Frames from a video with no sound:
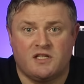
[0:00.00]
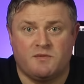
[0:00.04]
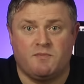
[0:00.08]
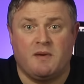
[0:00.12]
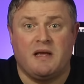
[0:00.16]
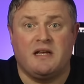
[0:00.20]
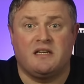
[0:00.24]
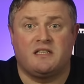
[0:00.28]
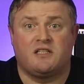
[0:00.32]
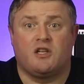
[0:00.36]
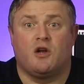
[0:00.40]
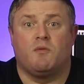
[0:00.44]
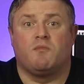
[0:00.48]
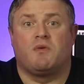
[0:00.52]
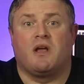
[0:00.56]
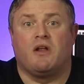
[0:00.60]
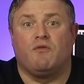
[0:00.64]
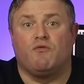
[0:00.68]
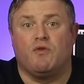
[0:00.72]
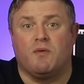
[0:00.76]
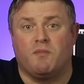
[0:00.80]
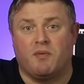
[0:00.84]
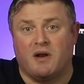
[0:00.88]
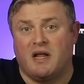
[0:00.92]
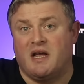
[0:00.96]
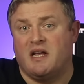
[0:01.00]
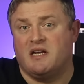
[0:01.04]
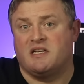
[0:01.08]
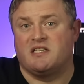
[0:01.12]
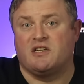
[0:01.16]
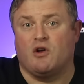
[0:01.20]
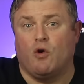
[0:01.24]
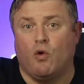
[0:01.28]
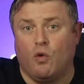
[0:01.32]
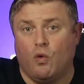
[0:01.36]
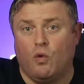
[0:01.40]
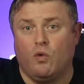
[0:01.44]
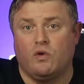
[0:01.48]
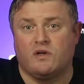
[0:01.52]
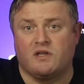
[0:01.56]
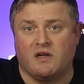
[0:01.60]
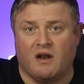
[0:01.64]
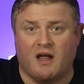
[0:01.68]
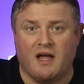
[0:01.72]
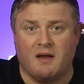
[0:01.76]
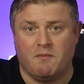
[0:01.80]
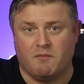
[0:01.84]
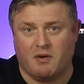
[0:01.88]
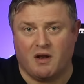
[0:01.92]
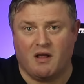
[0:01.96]
Spacetherm can replace old
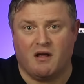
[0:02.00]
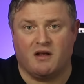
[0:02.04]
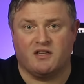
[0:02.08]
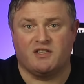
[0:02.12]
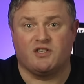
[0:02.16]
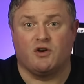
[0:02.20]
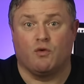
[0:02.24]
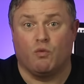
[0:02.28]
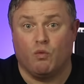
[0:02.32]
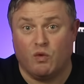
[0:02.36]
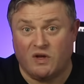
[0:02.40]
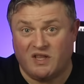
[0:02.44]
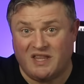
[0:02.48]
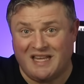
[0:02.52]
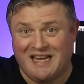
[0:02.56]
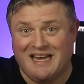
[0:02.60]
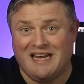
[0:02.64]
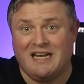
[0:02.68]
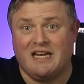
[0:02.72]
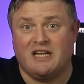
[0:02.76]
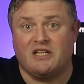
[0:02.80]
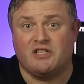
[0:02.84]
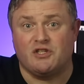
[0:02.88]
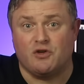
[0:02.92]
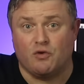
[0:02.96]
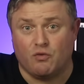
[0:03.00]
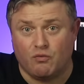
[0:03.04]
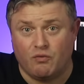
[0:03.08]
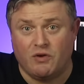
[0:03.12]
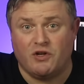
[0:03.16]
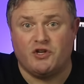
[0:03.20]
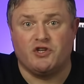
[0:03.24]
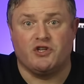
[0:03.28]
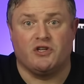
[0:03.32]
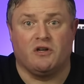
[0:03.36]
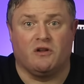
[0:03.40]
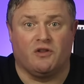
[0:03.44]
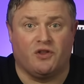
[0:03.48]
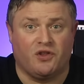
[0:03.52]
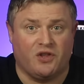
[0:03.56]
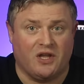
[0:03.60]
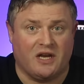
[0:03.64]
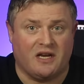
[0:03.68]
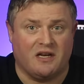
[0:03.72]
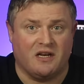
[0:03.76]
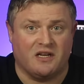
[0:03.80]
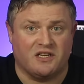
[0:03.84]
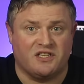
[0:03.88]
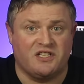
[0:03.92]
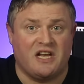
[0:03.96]
lime plaster within its original
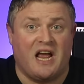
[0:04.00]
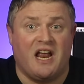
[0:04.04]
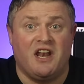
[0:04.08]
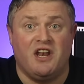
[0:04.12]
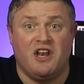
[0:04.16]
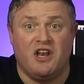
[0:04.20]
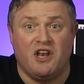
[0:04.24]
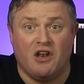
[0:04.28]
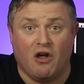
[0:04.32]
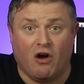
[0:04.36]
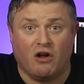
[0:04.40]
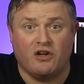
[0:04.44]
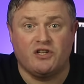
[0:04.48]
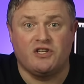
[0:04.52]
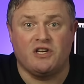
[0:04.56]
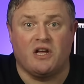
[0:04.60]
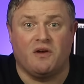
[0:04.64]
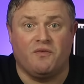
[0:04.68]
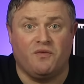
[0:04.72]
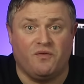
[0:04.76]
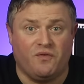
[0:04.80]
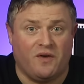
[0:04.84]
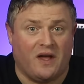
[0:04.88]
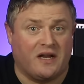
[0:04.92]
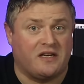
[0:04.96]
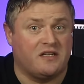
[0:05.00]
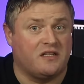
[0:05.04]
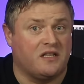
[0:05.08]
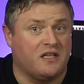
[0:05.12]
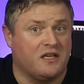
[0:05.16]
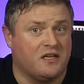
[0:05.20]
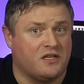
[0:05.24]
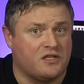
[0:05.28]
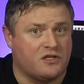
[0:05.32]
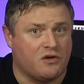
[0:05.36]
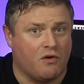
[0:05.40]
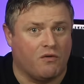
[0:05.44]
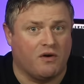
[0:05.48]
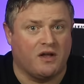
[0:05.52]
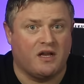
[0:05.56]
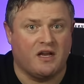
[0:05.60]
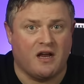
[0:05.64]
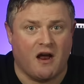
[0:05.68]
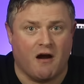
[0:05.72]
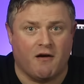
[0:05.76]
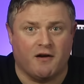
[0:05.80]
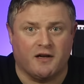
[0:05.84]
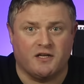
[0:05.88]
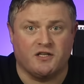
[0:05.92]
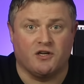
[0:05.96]
thickness and not affect the historic
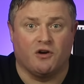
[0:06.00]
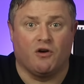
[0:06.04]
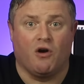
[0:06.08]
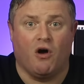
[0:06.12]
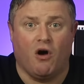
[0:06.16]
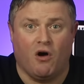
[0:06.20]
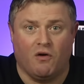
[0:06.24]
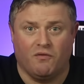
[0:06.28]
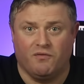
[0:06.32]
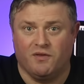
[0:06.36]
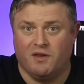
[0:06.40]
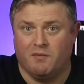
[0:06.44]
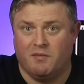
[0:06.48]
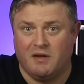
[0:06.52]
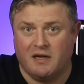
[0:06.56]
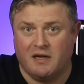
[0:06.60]
character of the